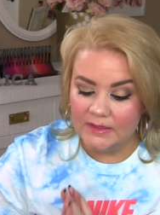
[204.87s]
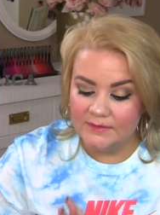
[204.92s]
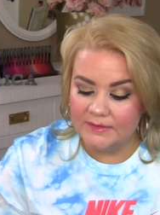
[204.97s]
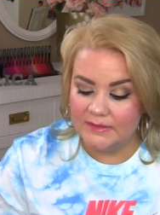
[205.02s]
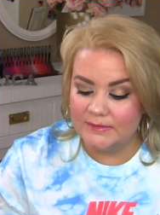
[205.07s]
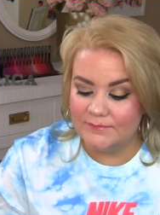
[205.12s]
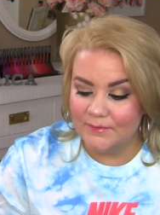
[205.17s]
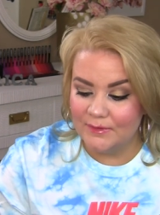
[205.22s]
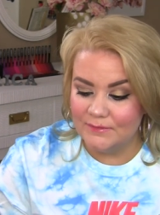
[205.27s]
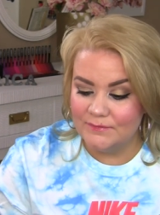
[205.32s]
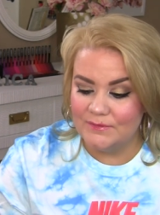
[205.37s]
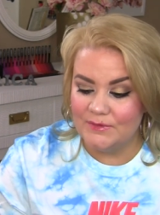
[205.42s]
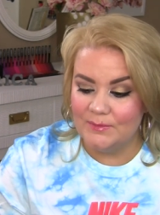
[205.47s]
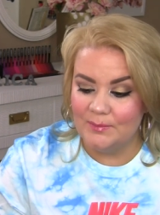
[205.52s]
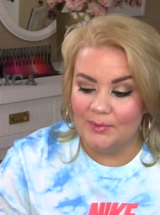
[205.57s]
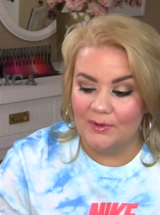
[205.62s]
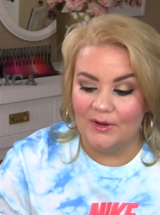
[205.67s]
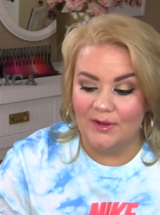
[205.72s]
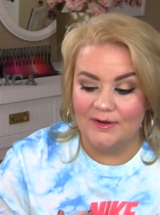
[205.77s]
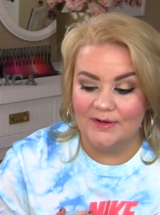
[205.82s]
these first few
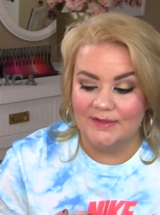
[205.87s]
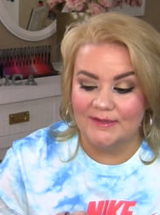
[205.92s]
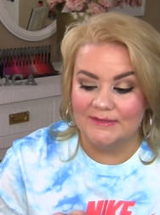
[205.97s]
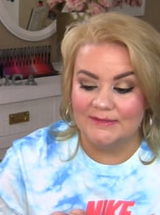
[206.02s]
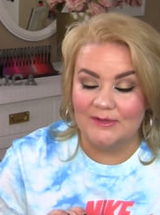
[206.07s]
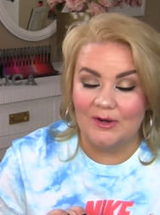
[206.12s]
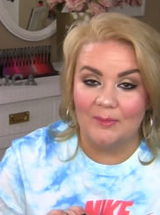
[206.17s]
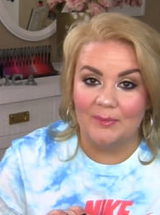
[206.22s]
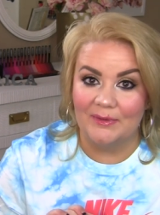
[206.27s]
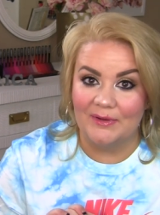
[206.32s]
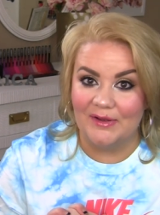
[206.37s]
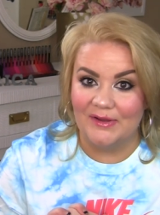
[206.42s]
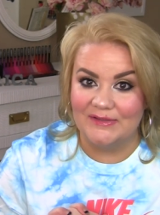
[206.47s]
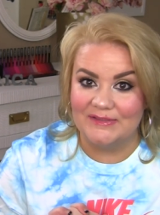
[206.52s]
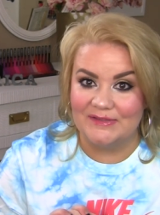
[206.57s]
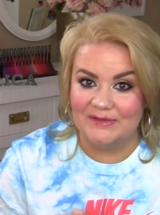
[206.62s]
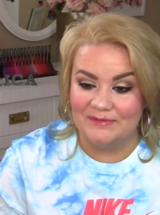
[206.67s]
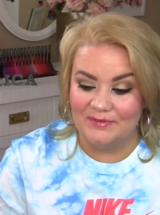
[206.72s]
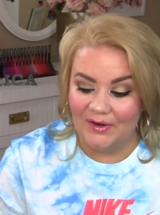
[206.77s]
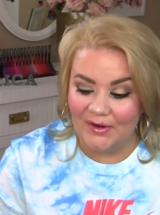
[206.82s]
products are
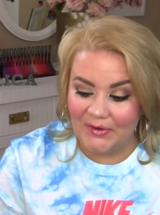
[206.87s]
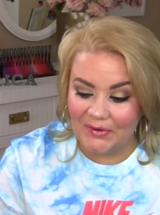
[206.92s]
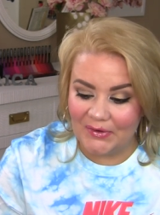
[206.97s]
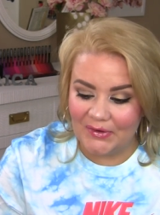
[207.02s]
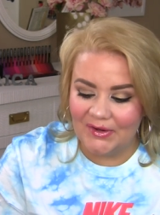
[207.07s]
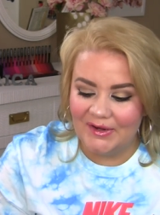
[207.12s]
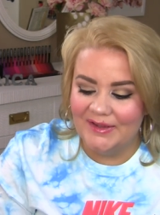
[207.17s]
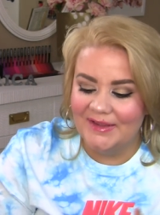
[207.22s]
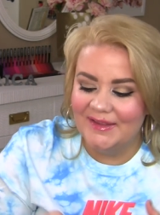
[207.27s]
because of her.